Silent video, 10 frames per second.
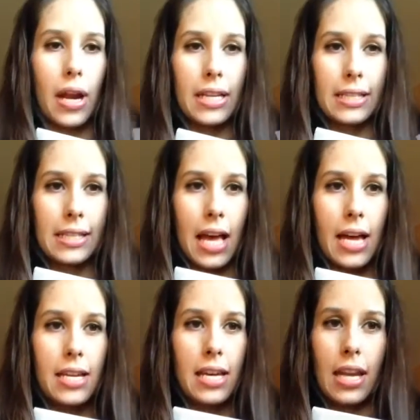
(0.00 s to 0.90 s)

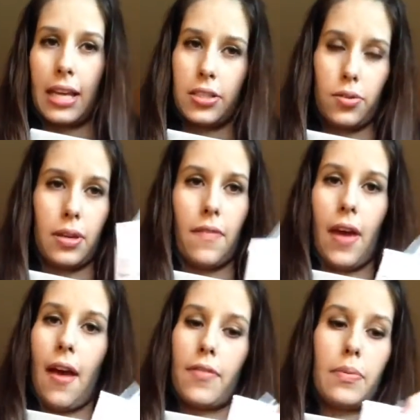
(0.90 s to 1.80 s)
inside, and I do give
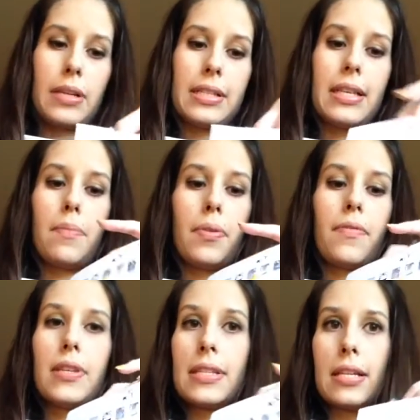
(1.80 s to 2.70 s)
everyone a sample
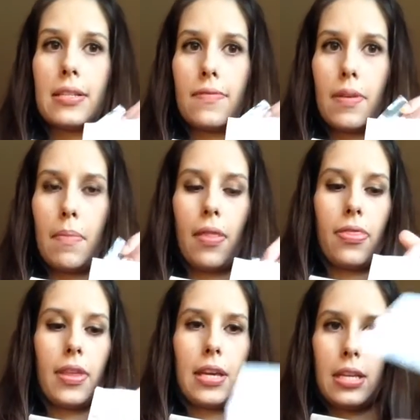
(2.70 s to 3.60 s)
of the scent of the
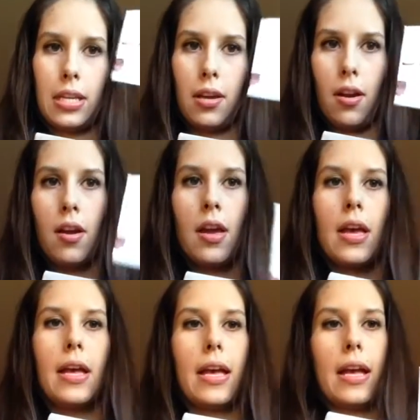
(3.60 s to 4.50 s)
month in here.
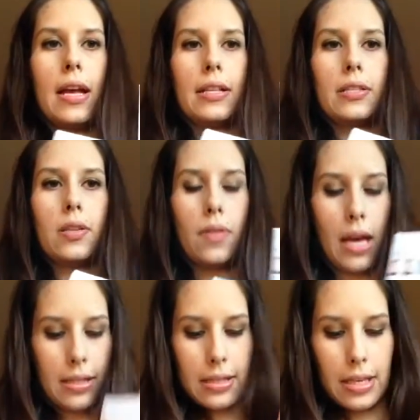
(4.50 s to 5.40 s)
And so
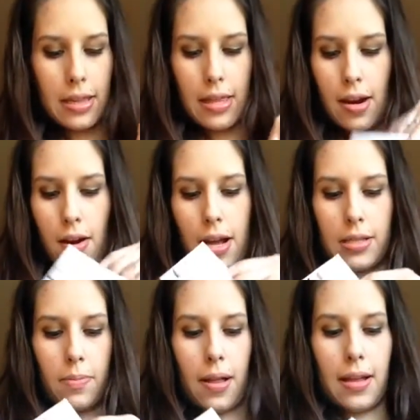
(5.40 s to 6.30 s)
that's in there
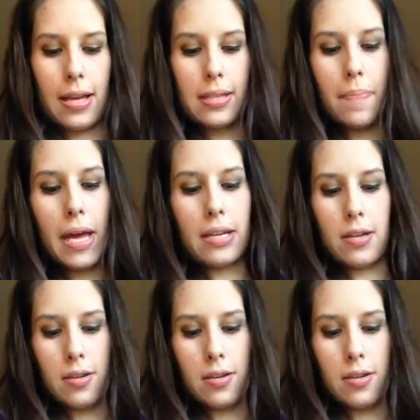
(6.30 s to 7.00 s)
as well as a pen.